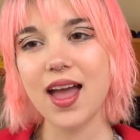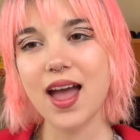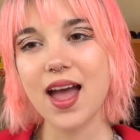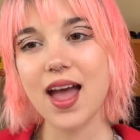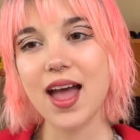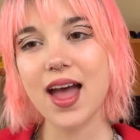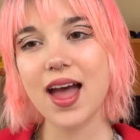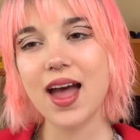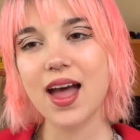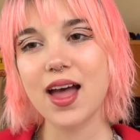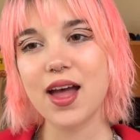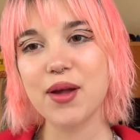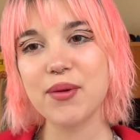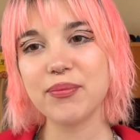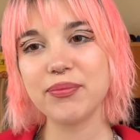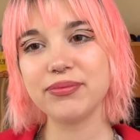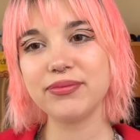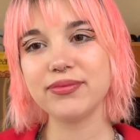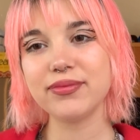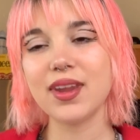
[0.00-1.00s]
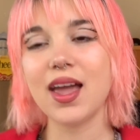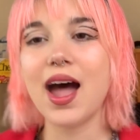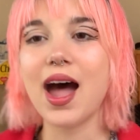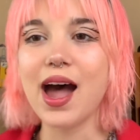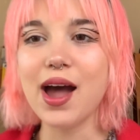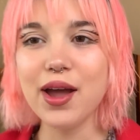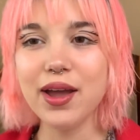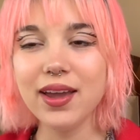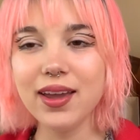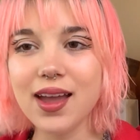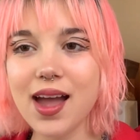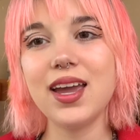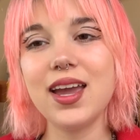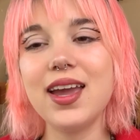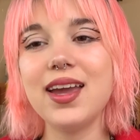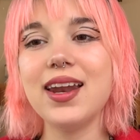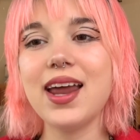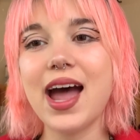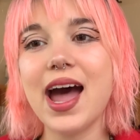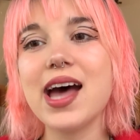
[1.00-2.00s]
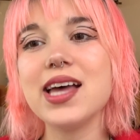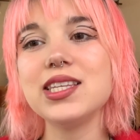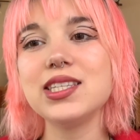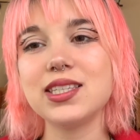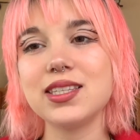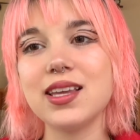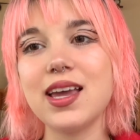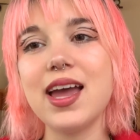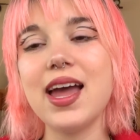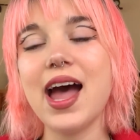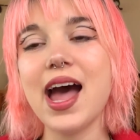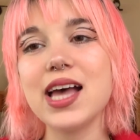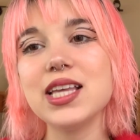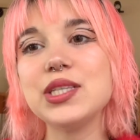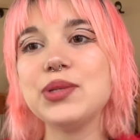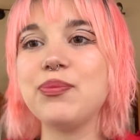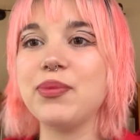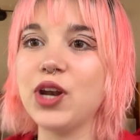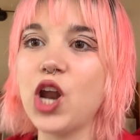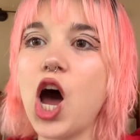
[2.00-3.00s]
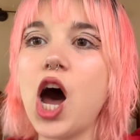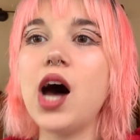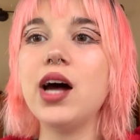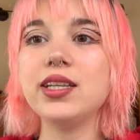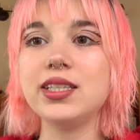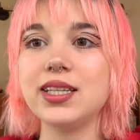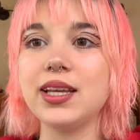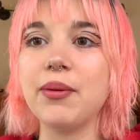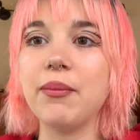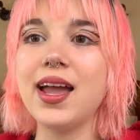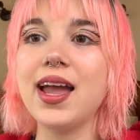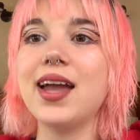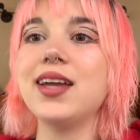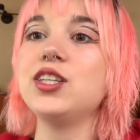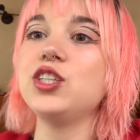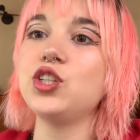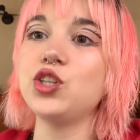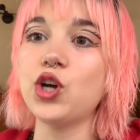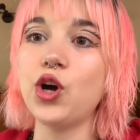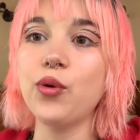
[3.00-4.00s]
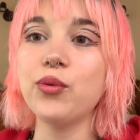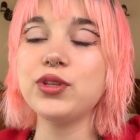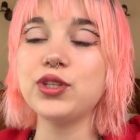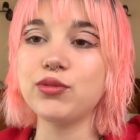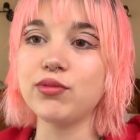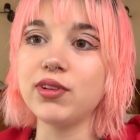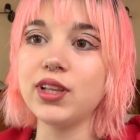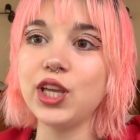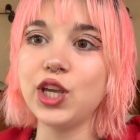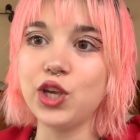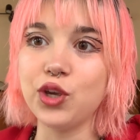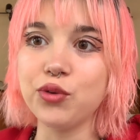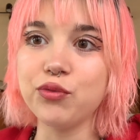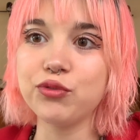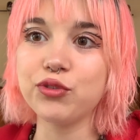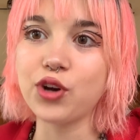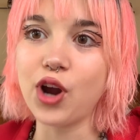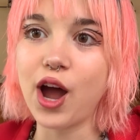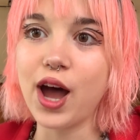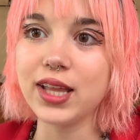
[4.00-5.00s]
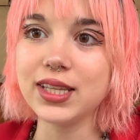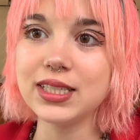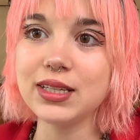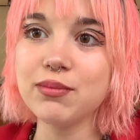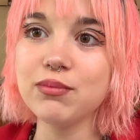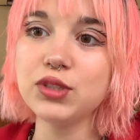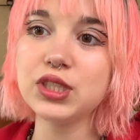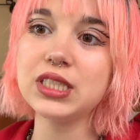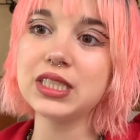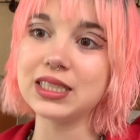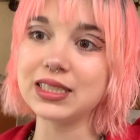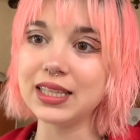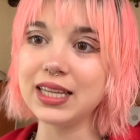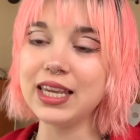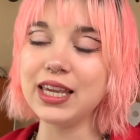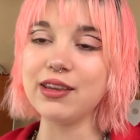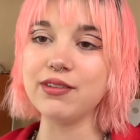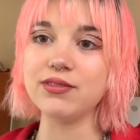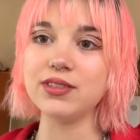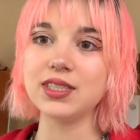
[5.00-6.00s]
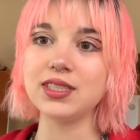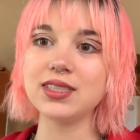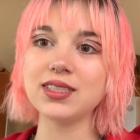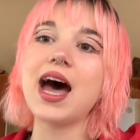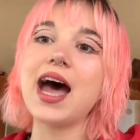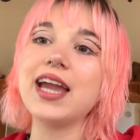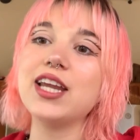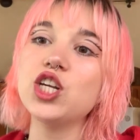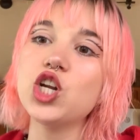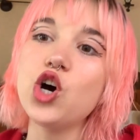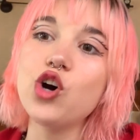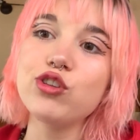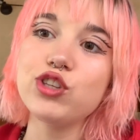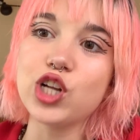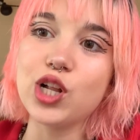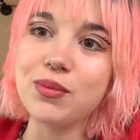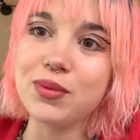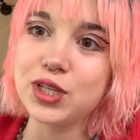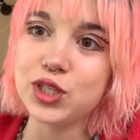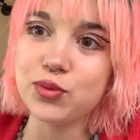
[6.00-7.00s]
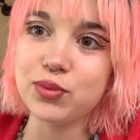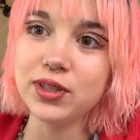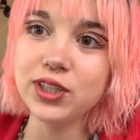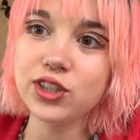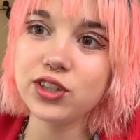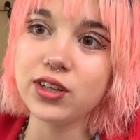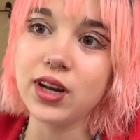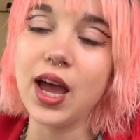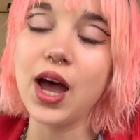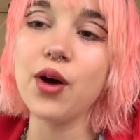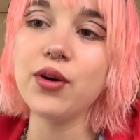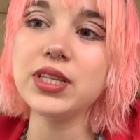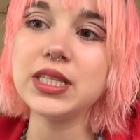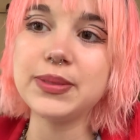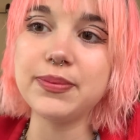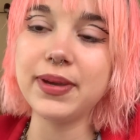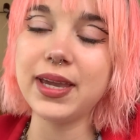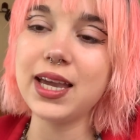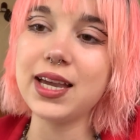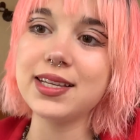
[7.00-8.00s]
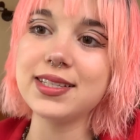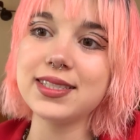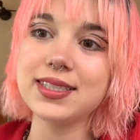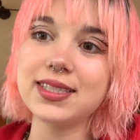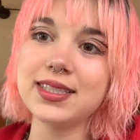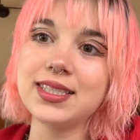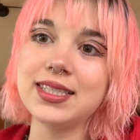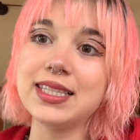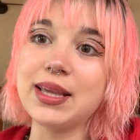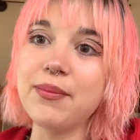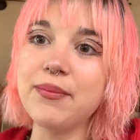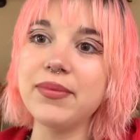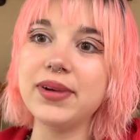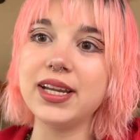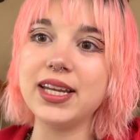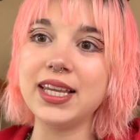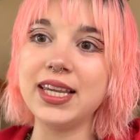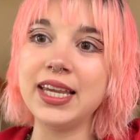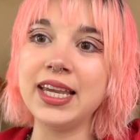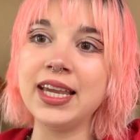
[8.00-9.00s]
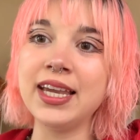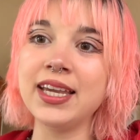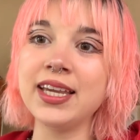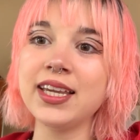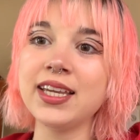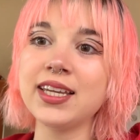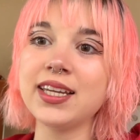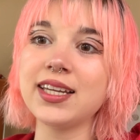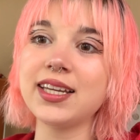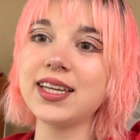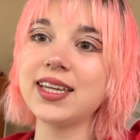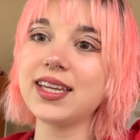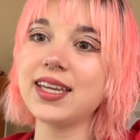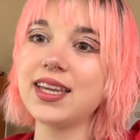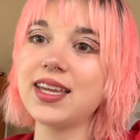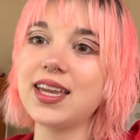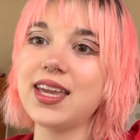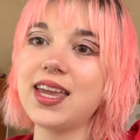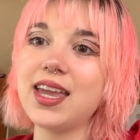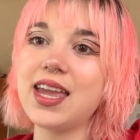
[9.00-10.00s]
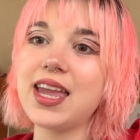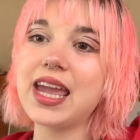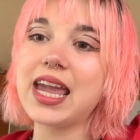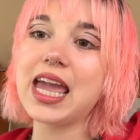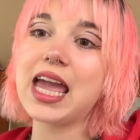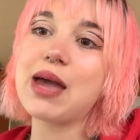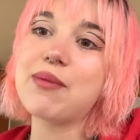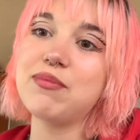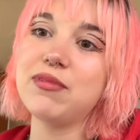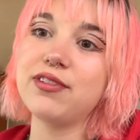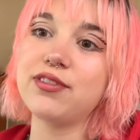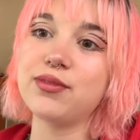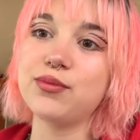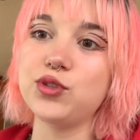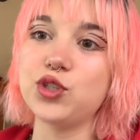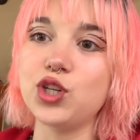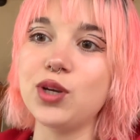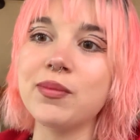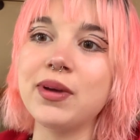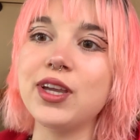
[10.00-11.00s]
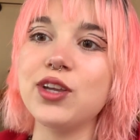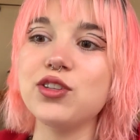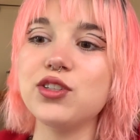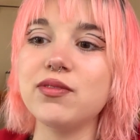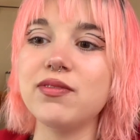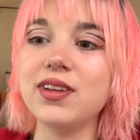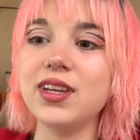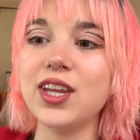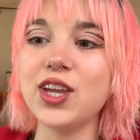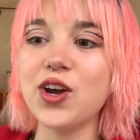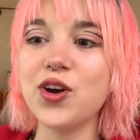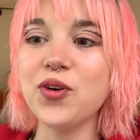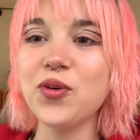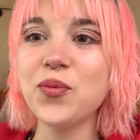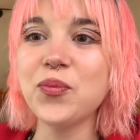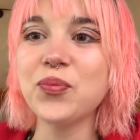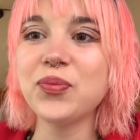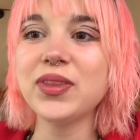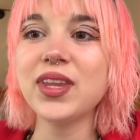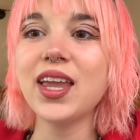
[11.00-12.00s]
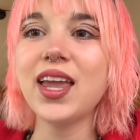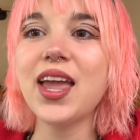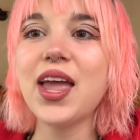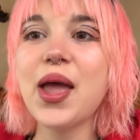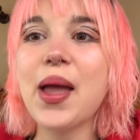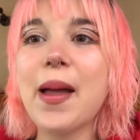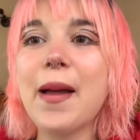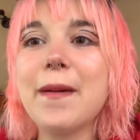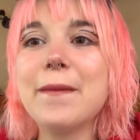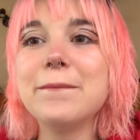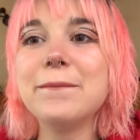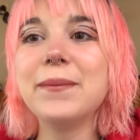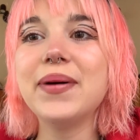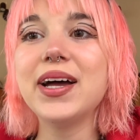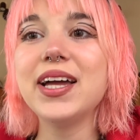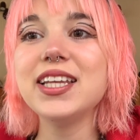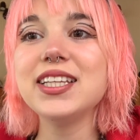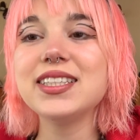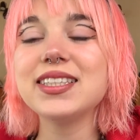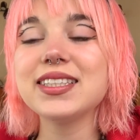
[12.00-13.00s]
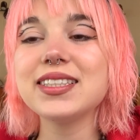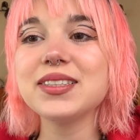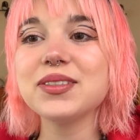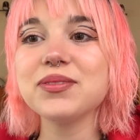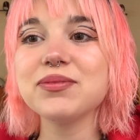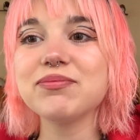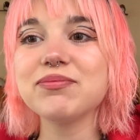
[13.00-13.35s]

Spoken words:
It has been autumn, and you know what's really cute for autumn? Sleeves. I know it's almost winter now. It's because somebody kept me from doing my YouTube video, but